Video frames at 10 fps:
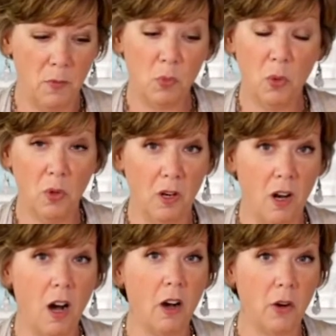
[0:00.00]

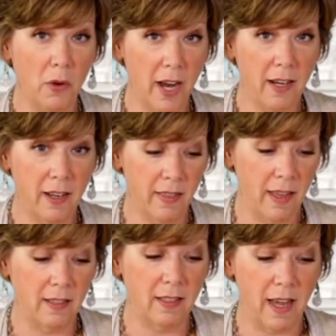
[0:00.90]
ruler are great
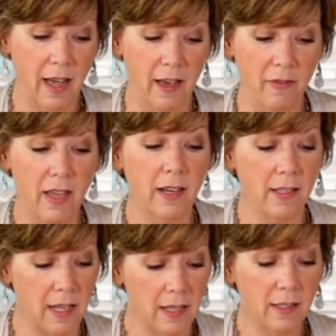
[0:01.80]
things to have, and
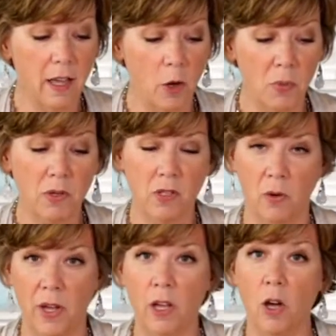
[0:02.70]
it does help your
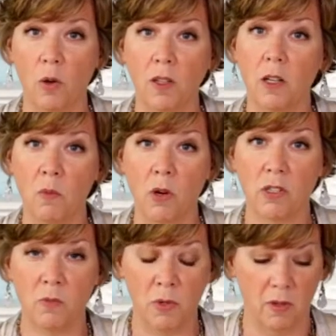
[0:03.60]
sewing go a little more
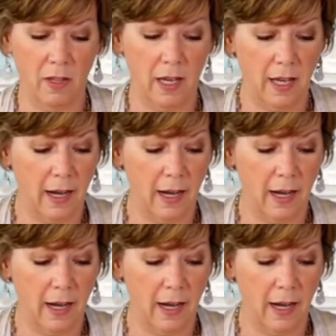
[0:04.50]
smoothly.